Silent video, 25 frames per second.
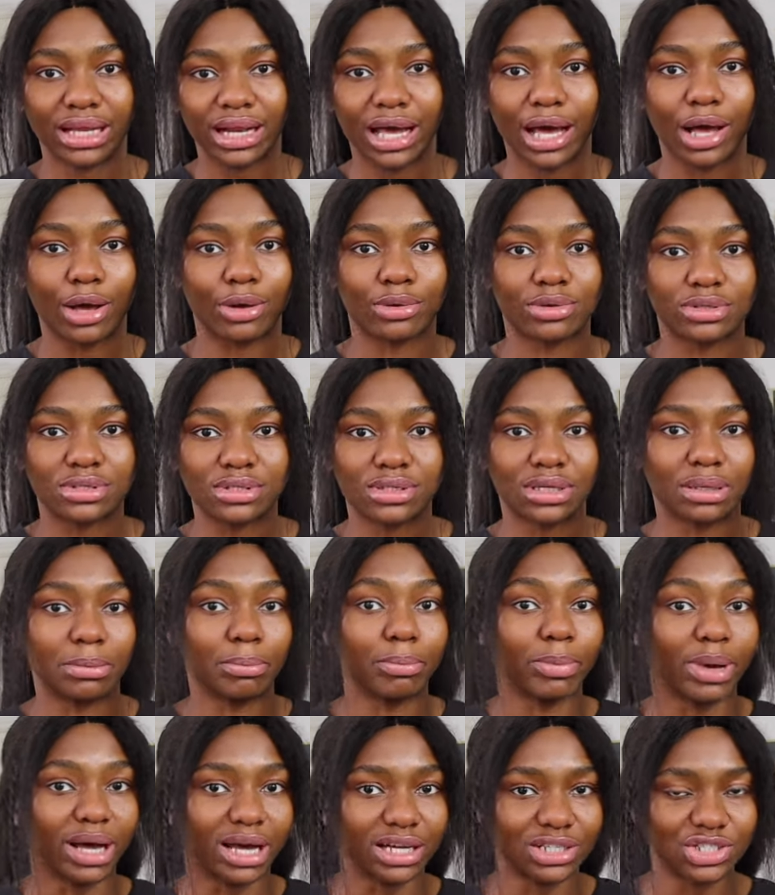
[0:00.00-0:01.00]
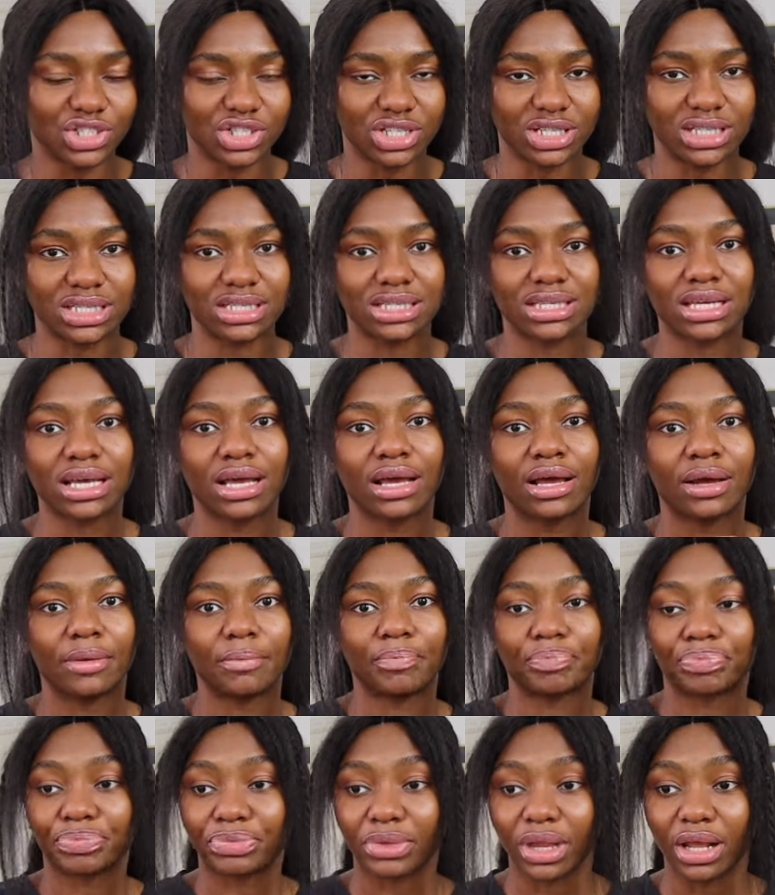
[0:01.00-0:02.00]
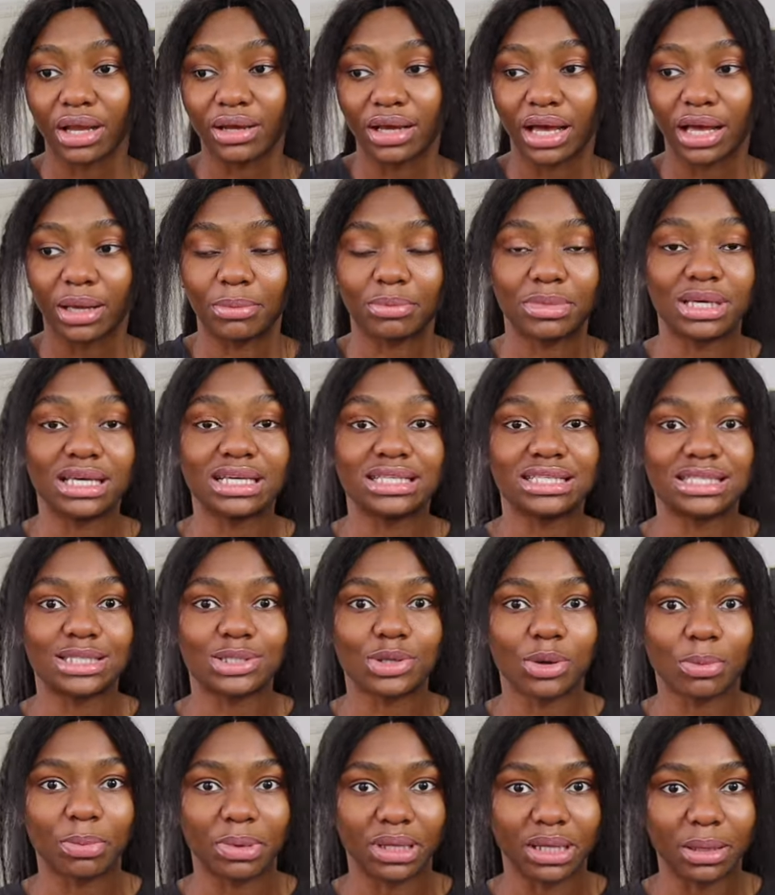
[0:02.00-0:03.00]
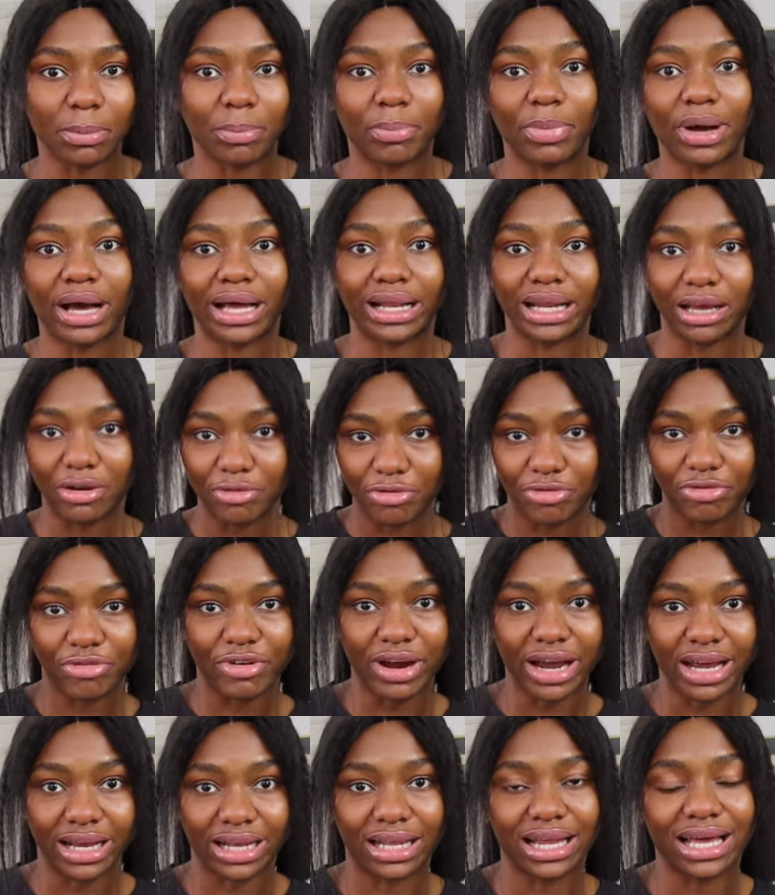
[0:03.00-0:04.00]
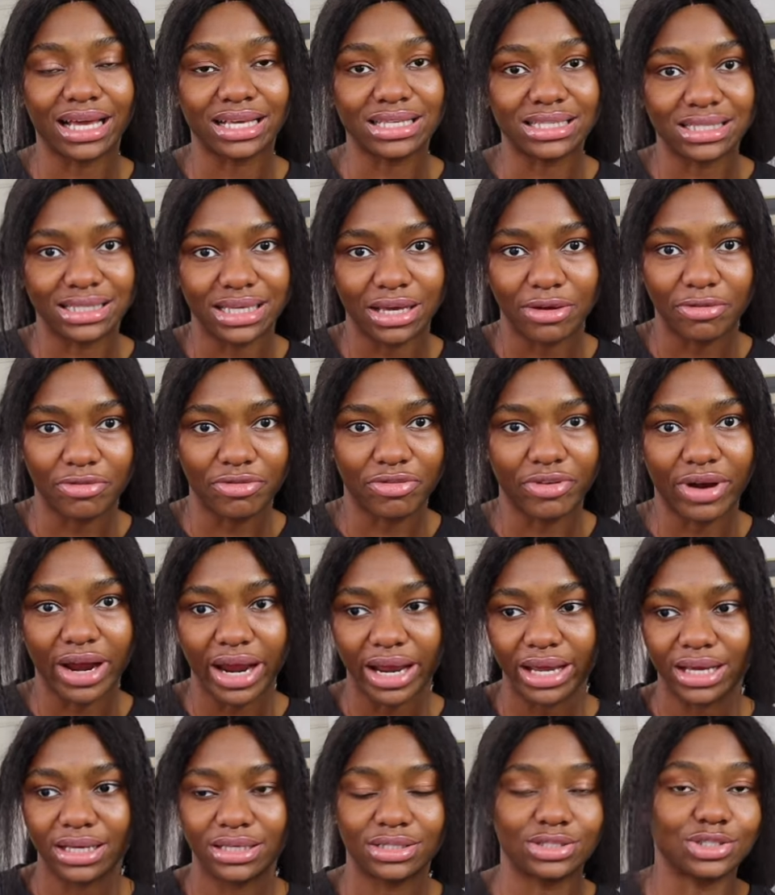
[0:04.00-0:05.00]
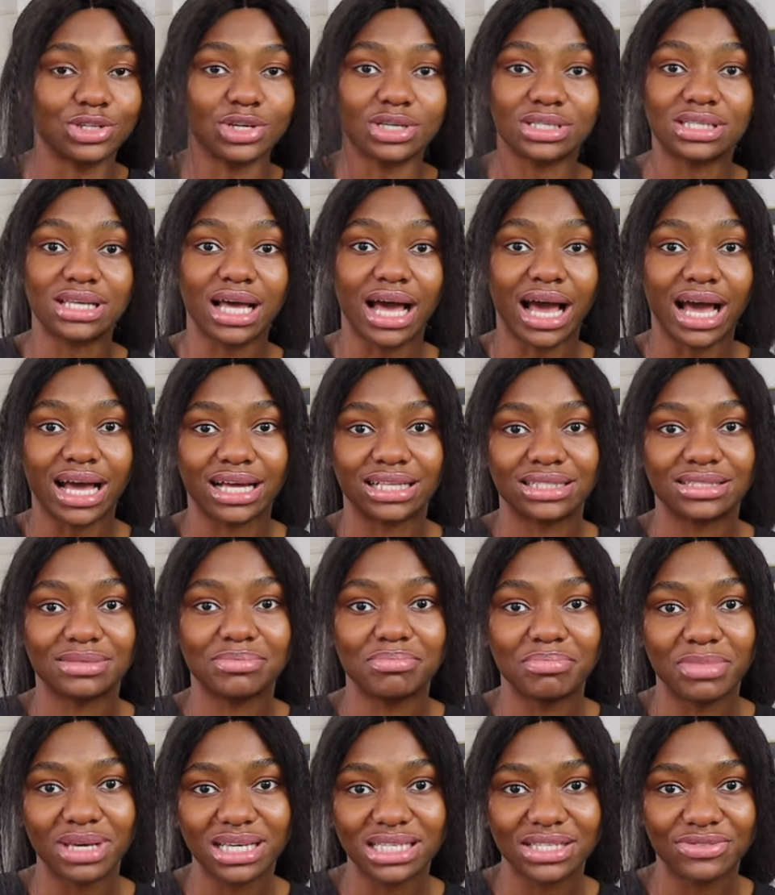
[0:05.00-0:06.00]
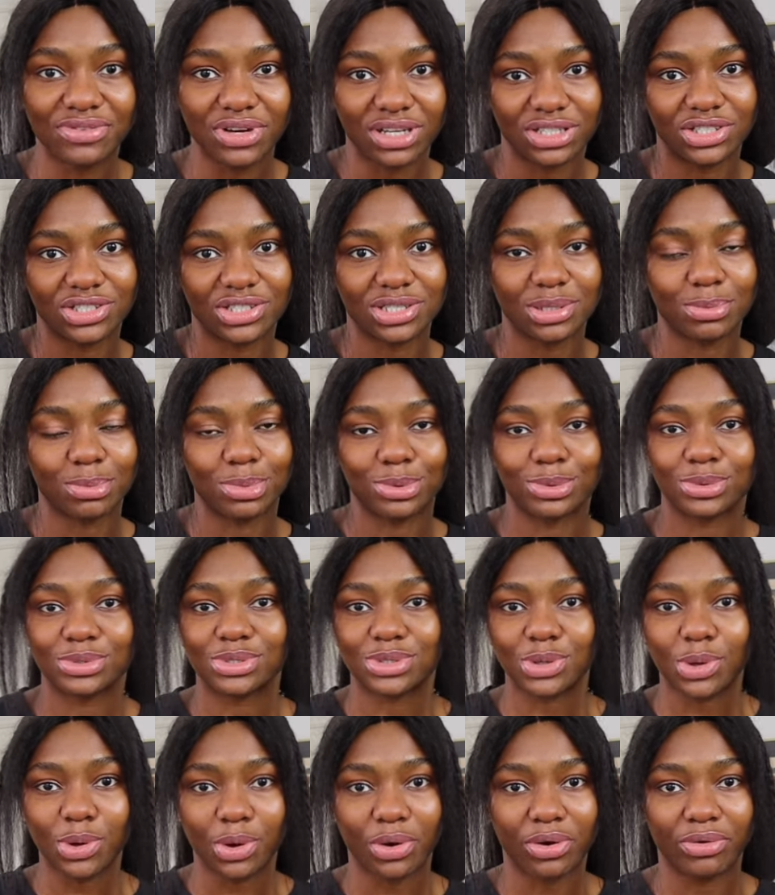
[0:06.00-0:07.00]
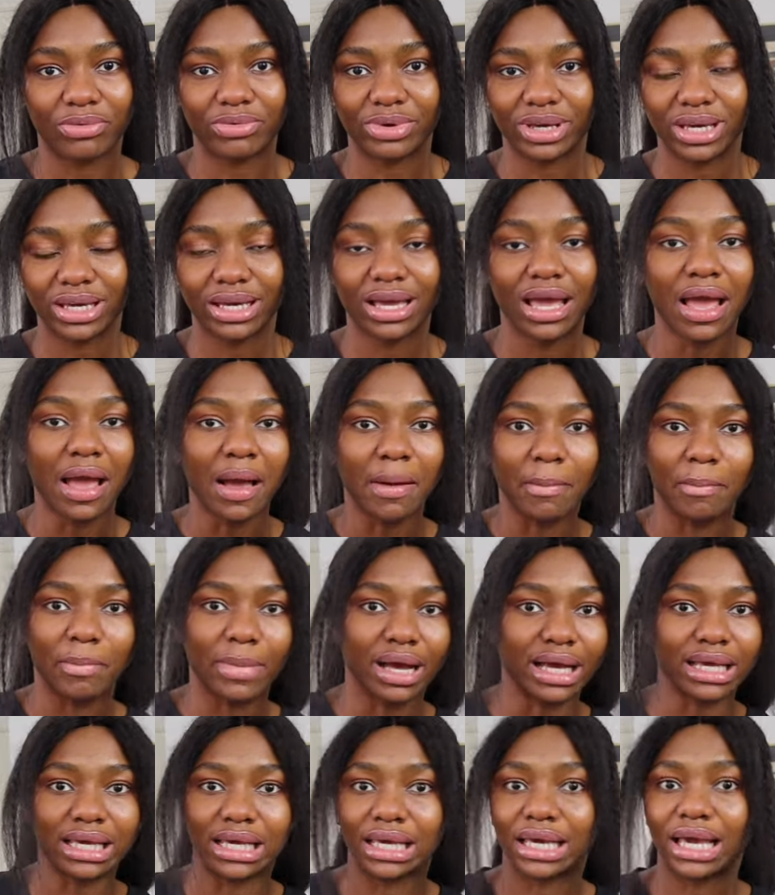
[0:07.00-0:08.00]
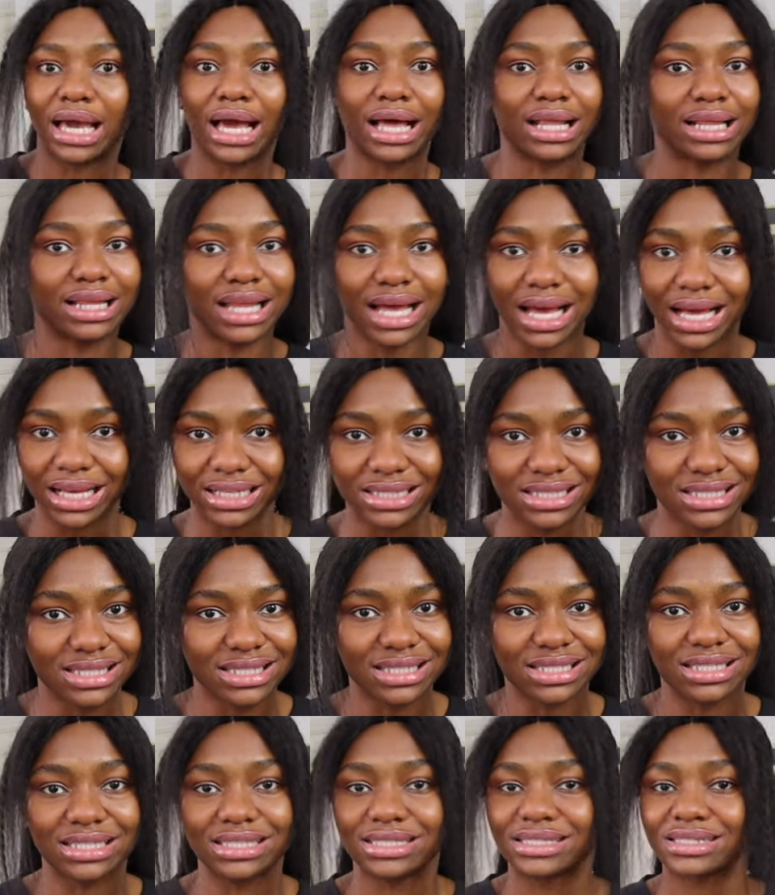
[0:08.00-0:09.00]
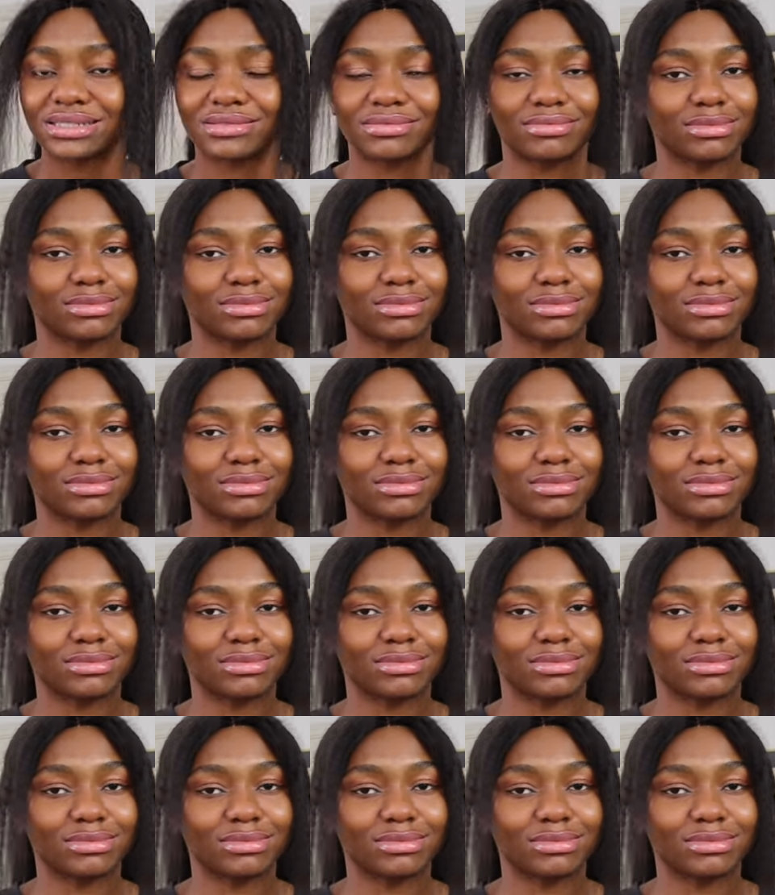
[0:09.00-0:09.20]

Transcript: it out in batches, heat it up in a pan and fry it like stir fry. You just add mixed vegetables, curry, Maggi, and that's it.